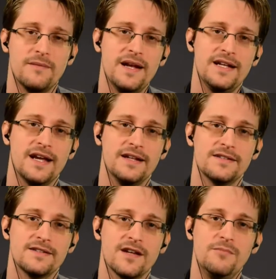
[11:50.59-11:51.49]
but in many
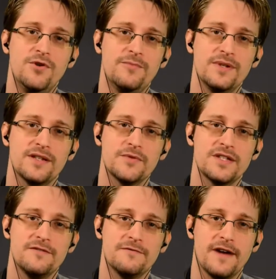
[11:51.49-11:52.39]
cases, a movement that
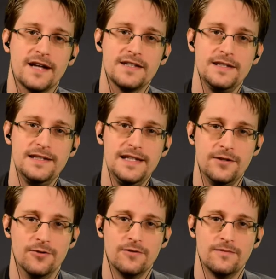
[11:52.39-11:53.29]
was in fact
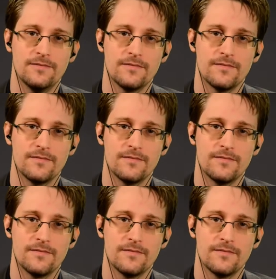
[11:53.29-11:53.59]
illegal.